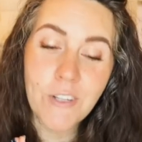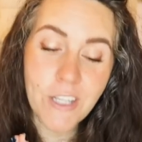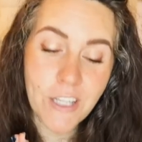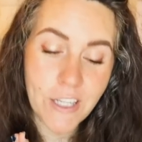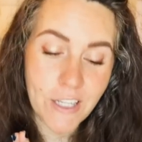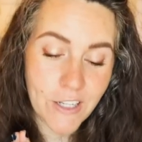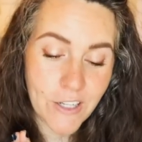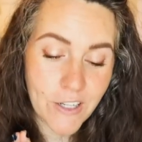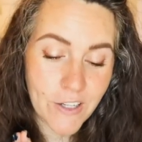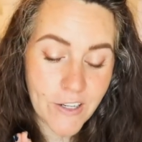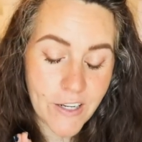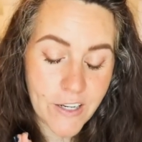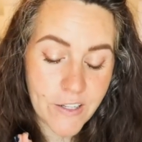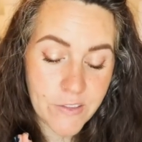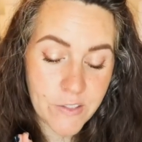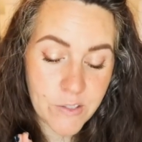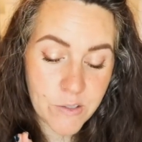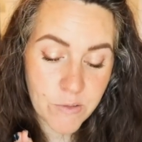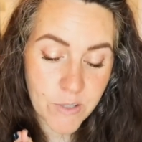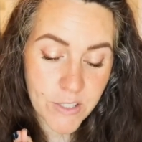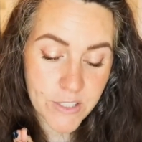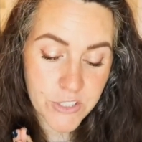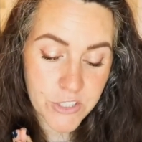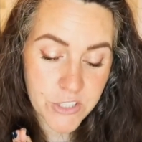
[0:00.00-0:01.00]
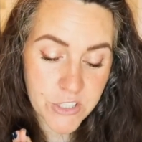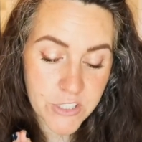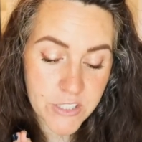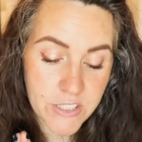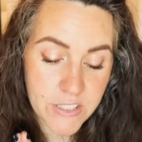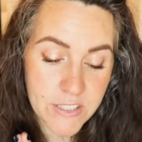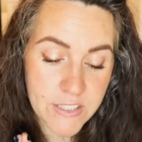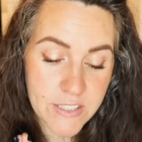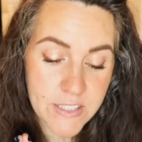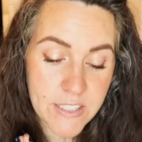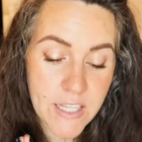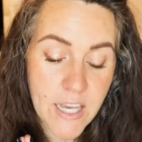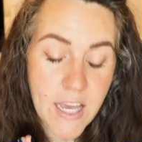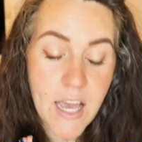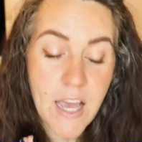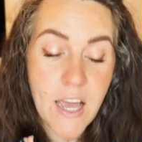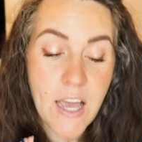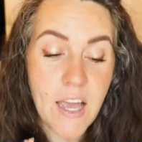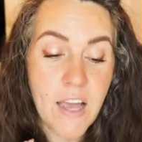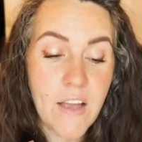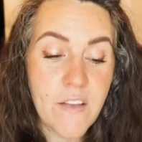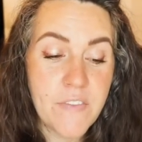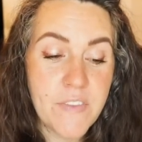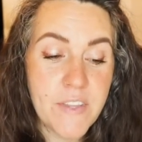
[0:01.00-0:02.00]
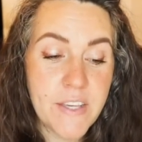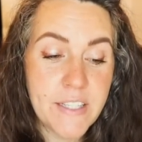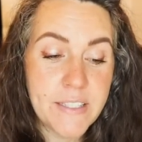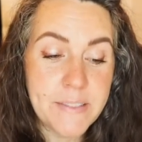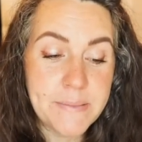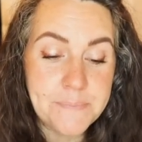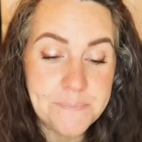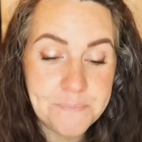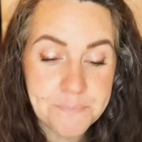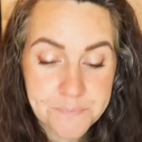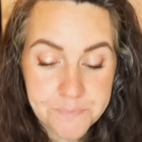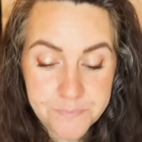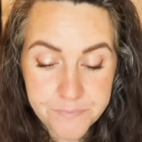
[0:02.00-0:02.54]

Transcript: here in the questions, and then